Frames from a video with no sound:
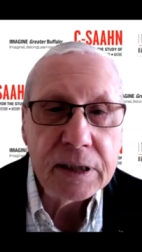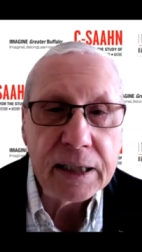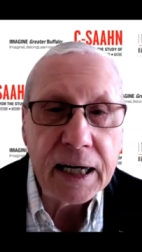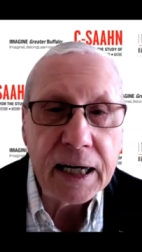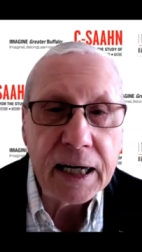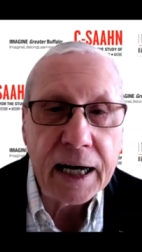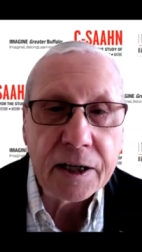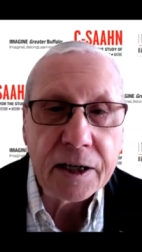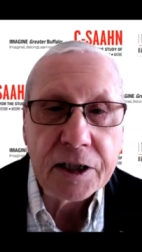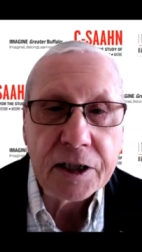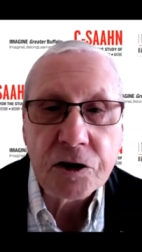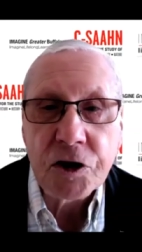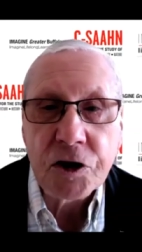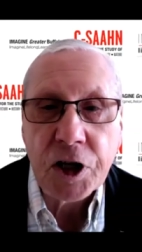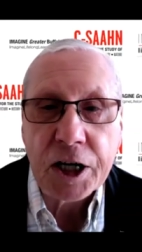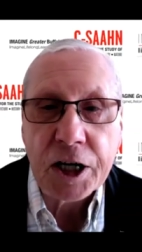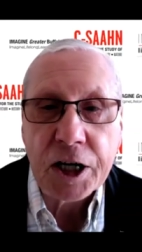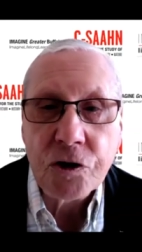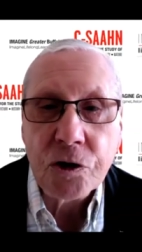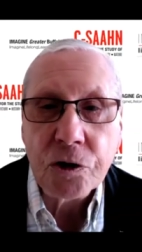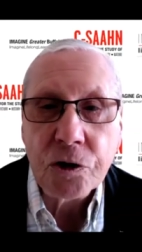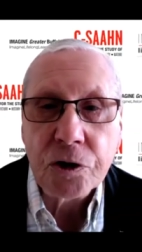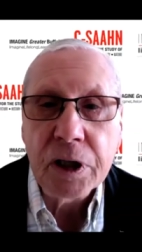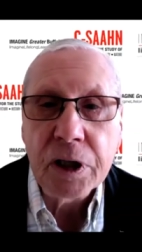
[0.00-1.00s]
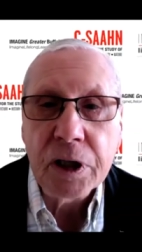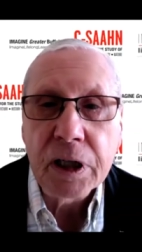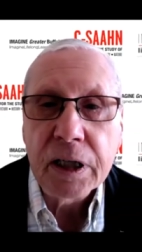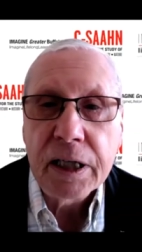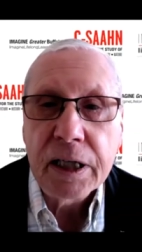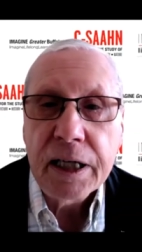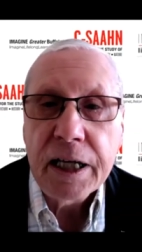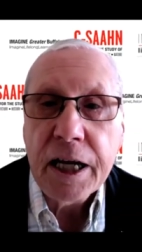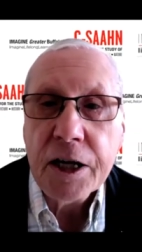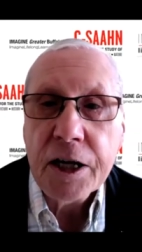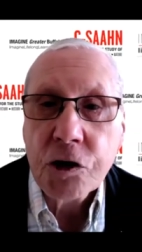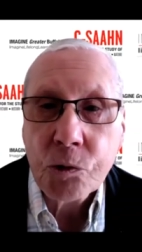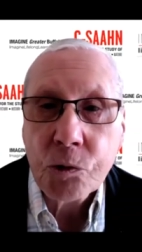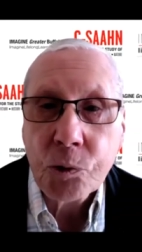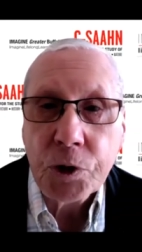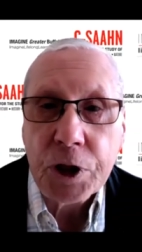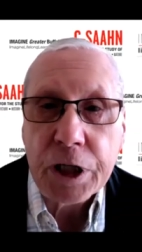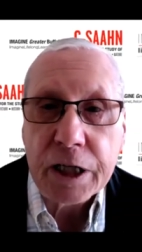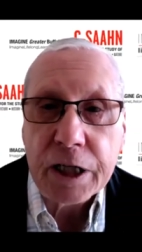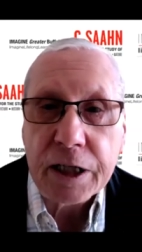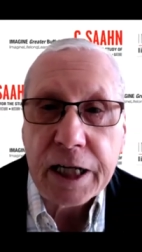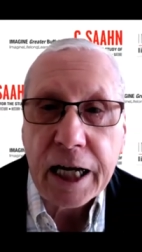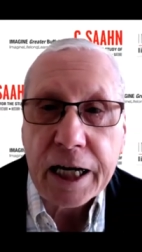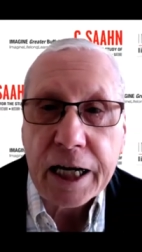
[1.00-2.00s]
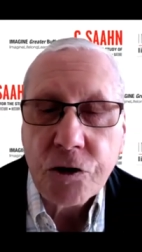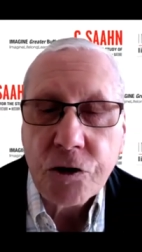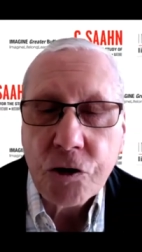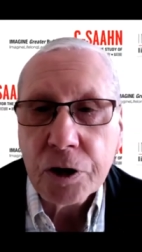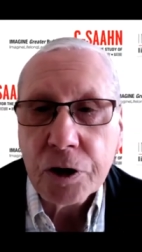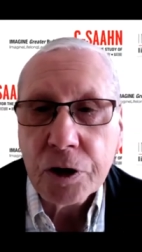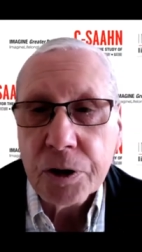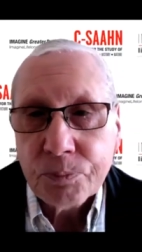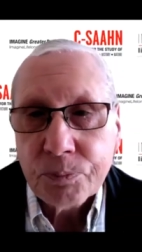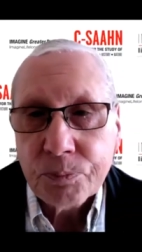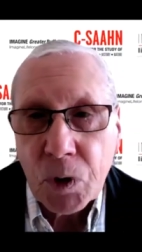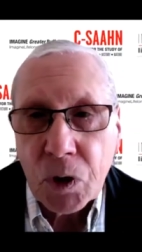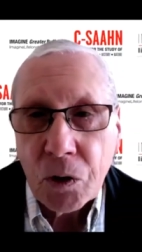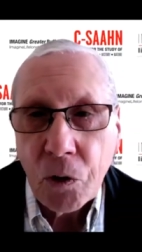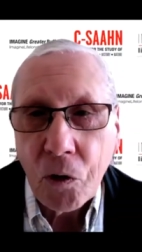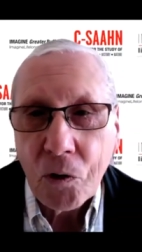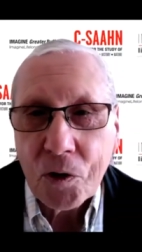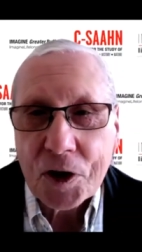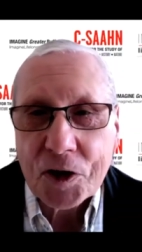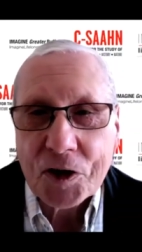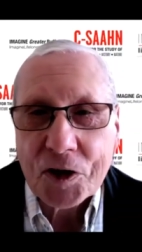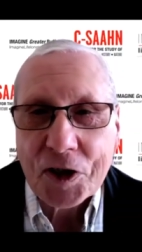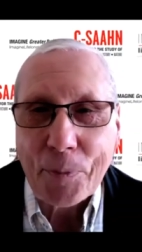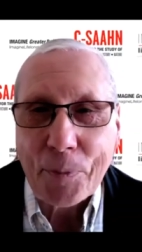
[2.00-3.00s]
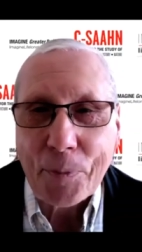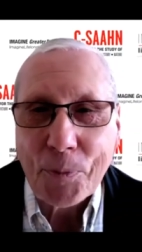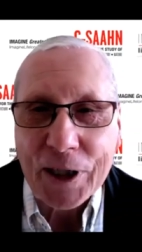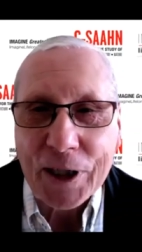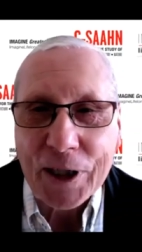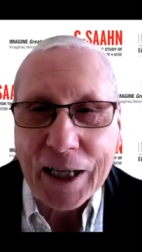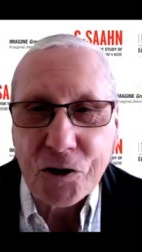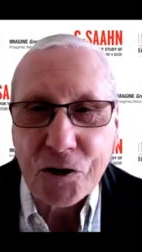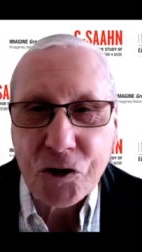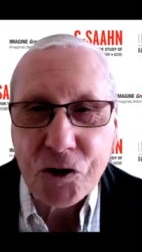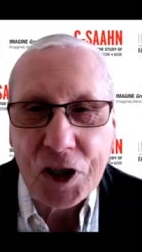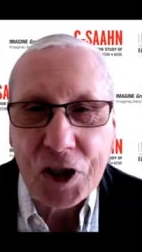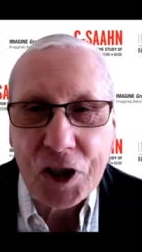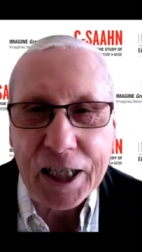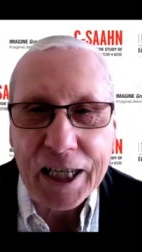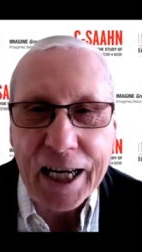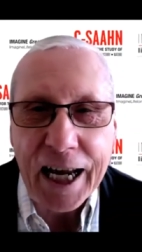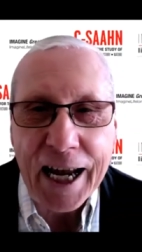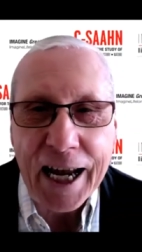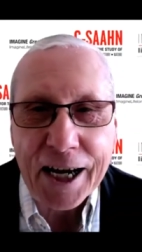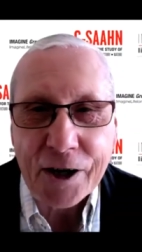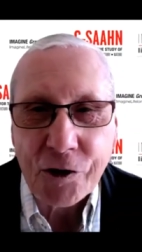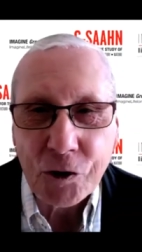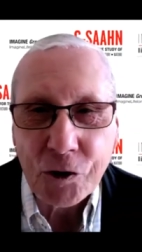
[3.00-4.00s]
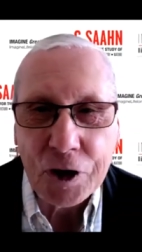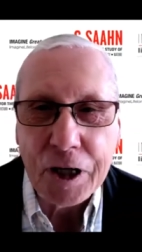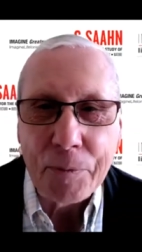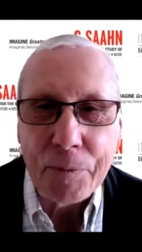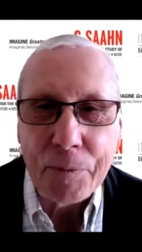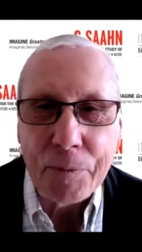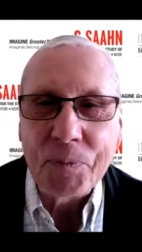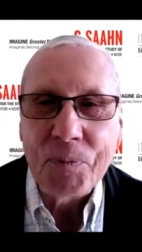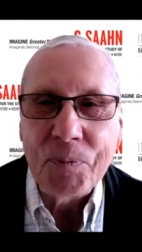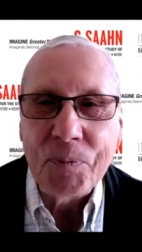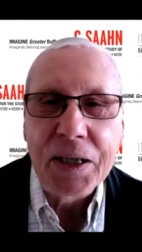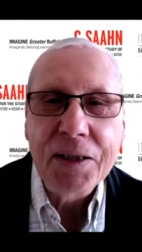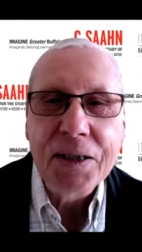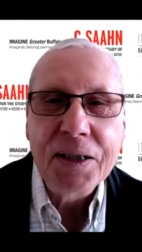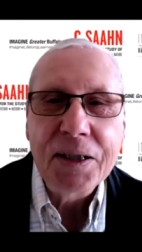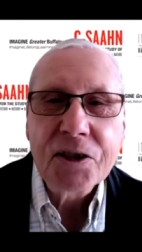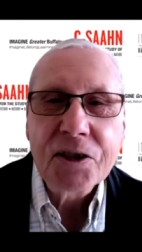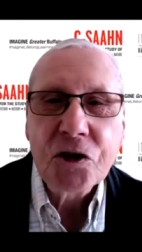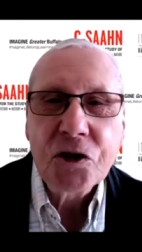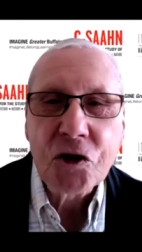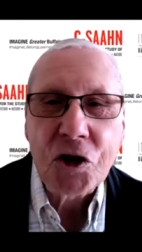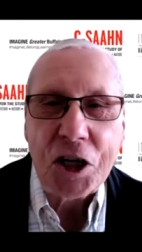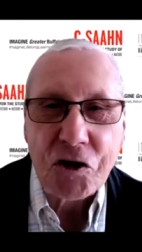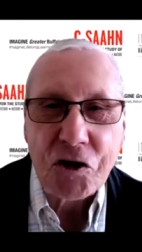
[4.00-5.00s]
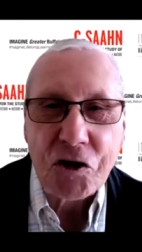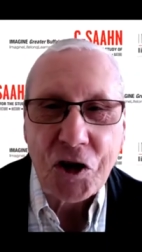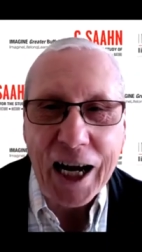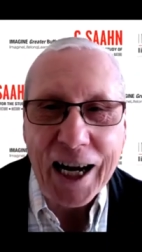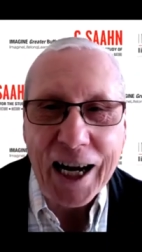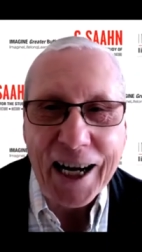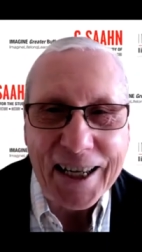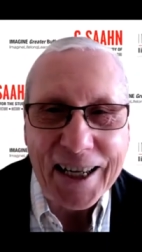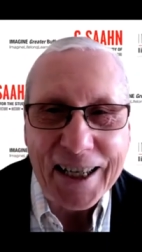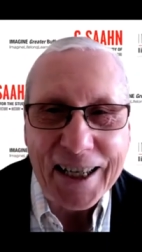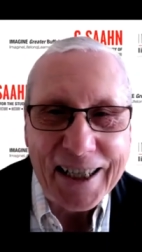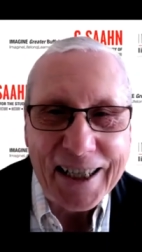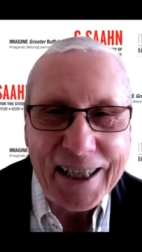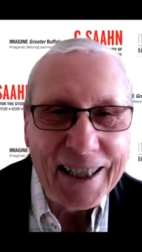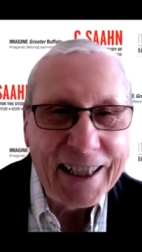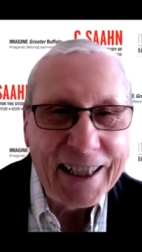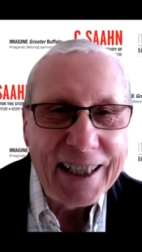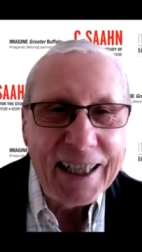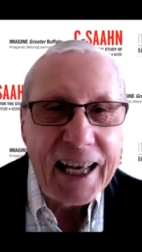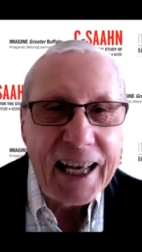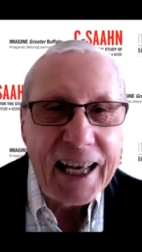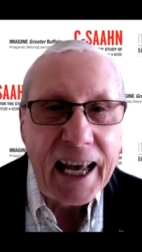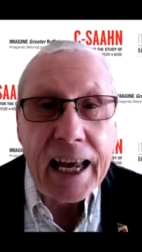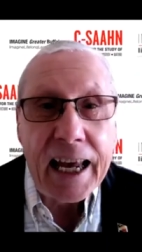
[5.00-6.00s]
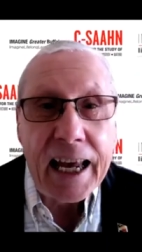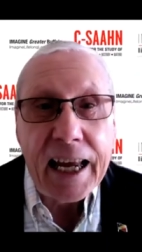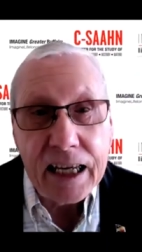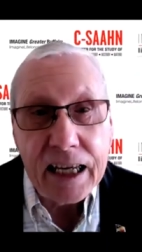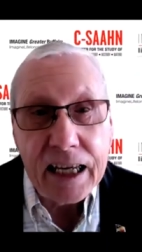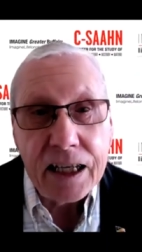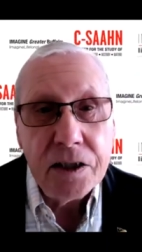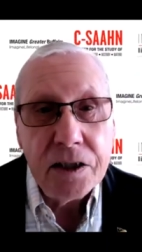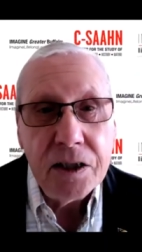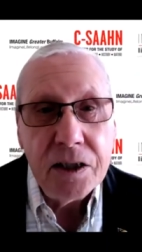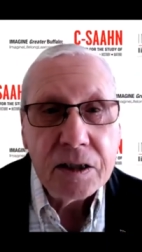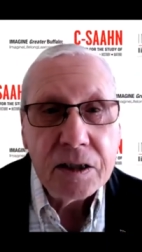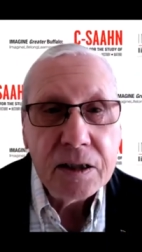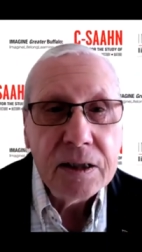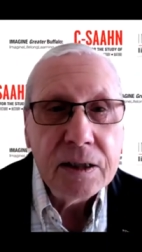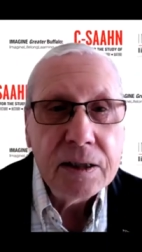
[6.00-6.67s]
Architecture, History, and Nature, or as I pronounce the acronym, C-SAAHN and